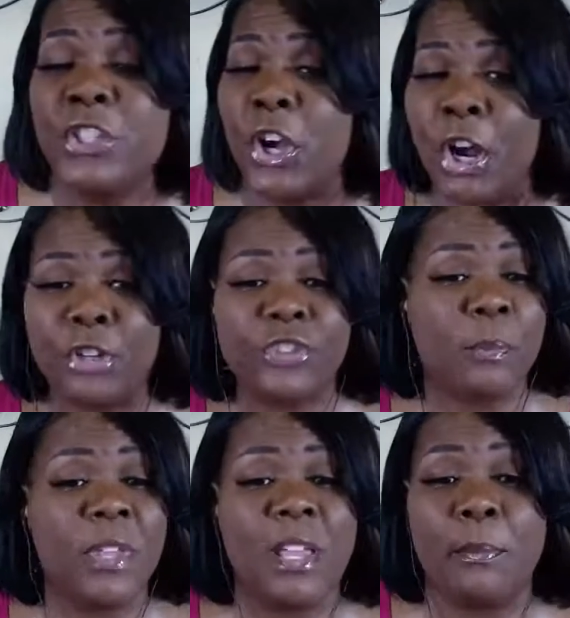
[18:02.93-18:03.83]
The earth should
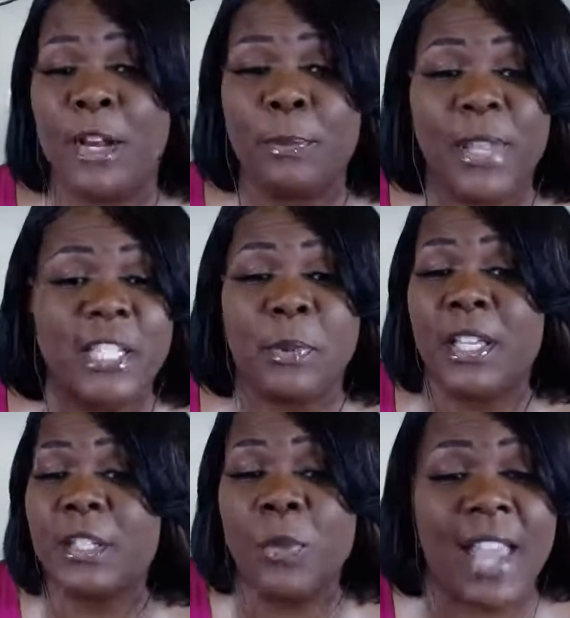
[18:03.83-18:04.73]
be a better place
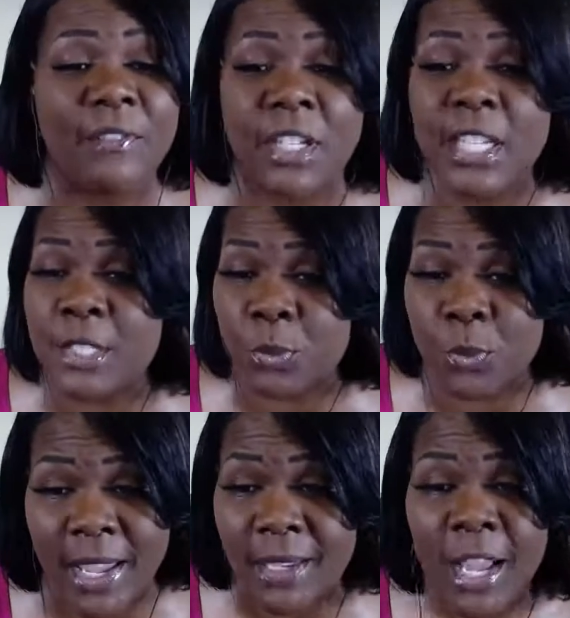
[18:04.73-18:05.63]
because we have a
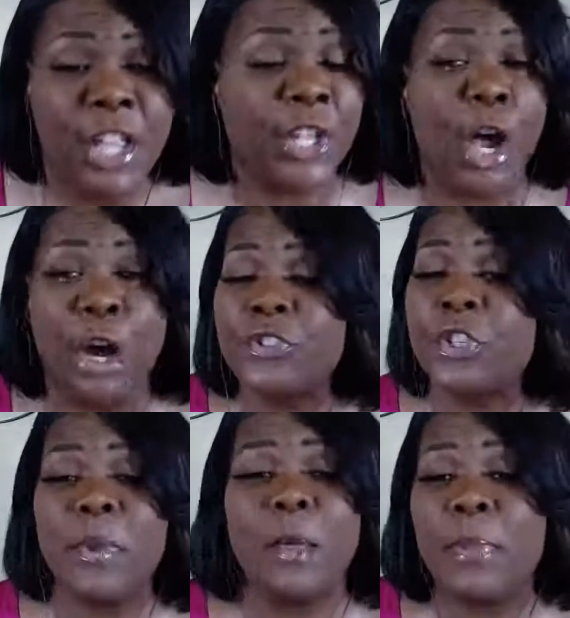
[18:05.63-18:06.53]
Desiree. The earth
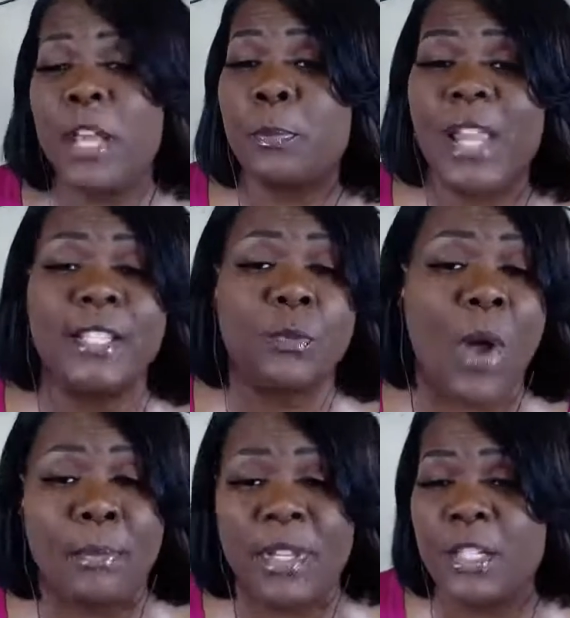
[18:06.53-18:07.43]
should be a better place.
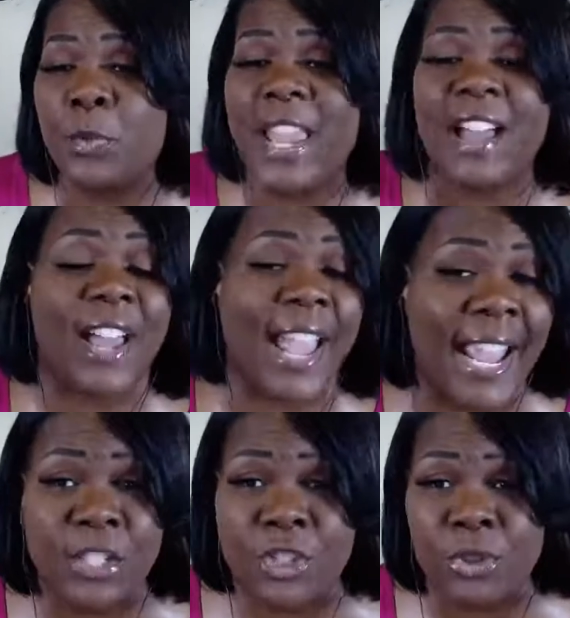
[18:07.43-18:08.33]
Why? Because we have an
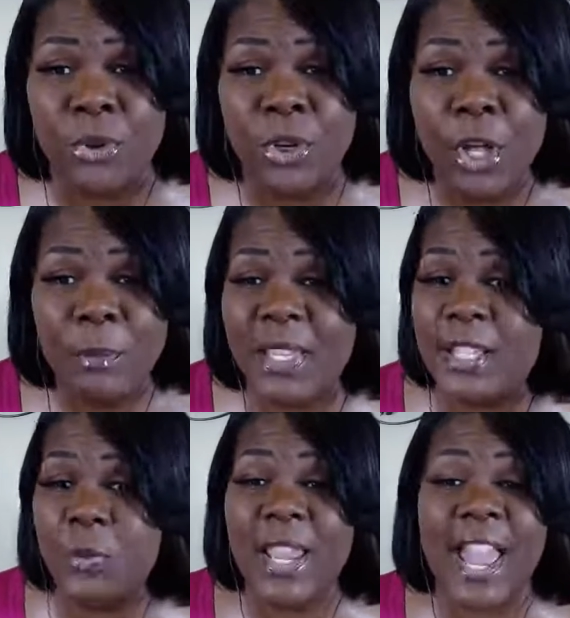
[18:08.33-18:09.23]
Angel.
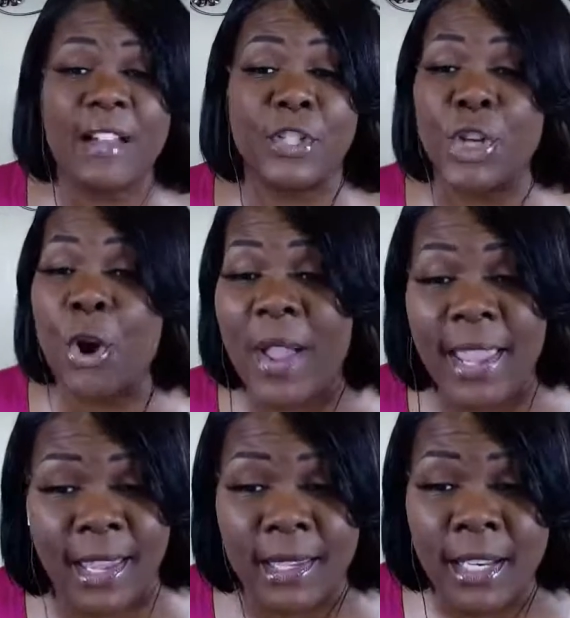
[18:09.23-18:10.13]
Because we have a
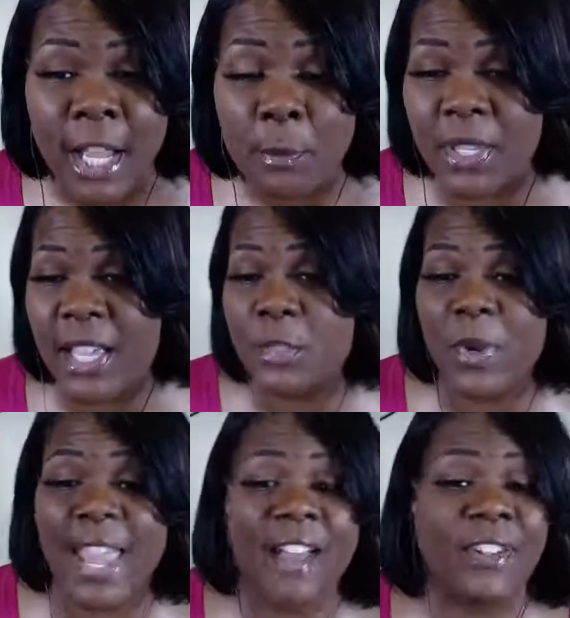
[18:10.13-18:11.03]
Joanne. Because
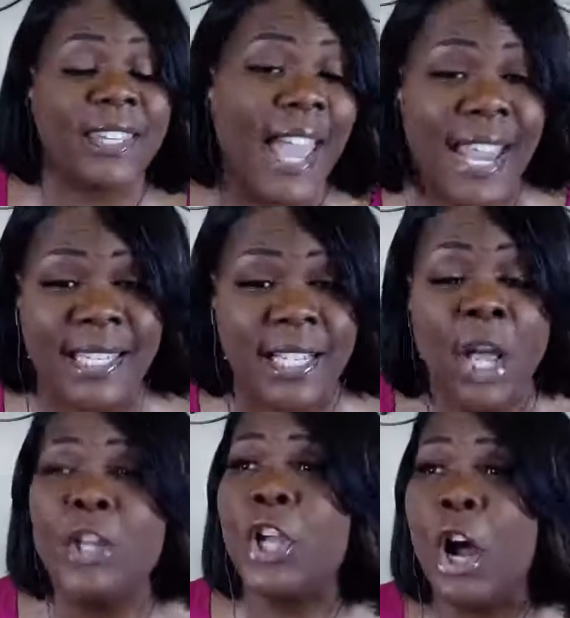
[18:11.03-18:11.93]
we have a Katie.
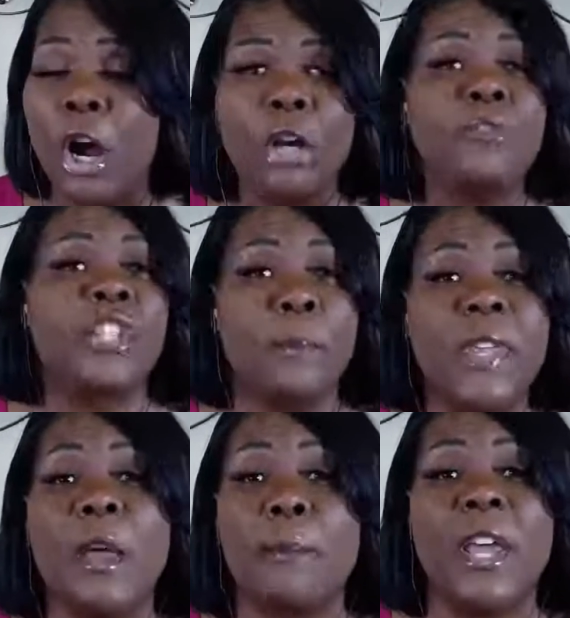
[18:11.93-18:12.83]
The earth should
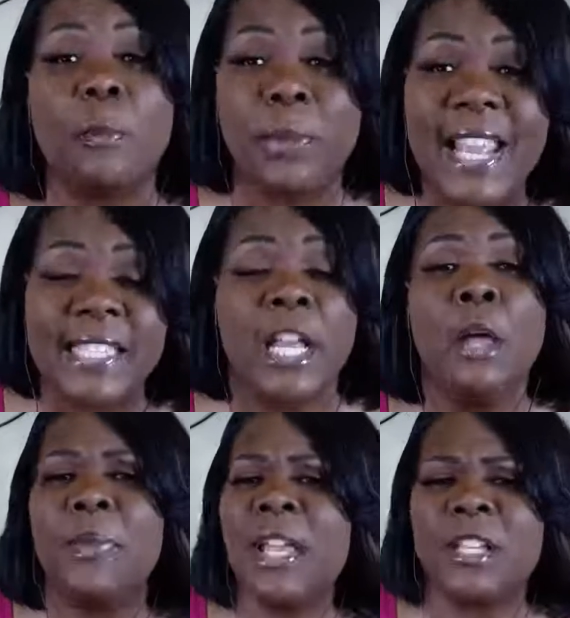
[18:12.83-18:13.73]
be a better place
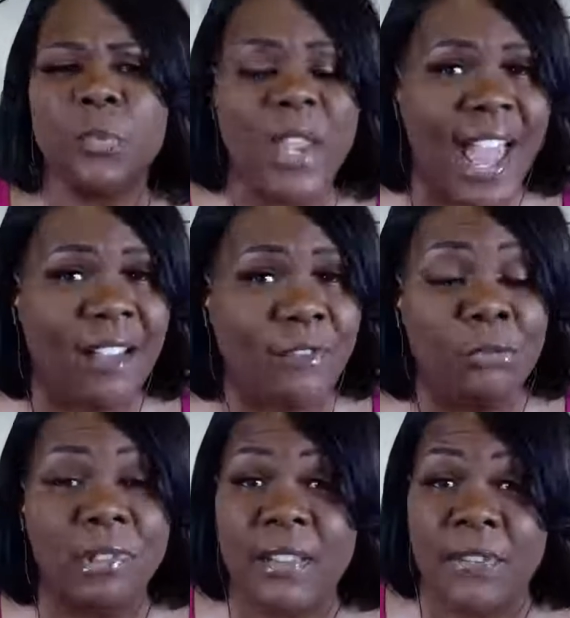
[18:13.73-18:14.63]
because we have you
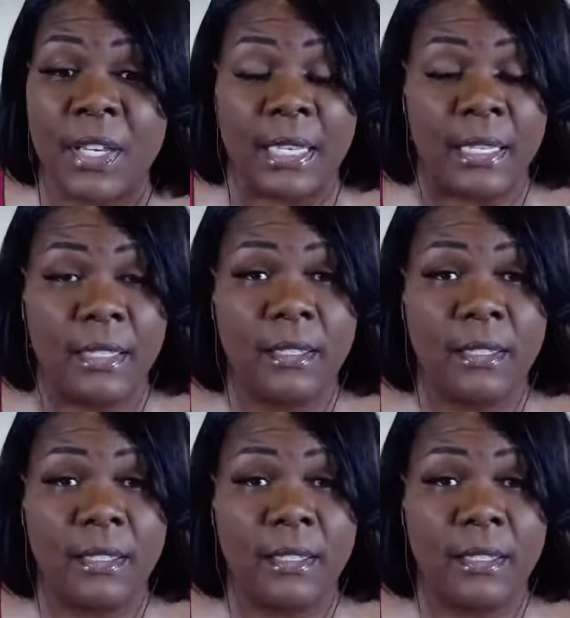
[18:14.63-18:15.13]
living in it.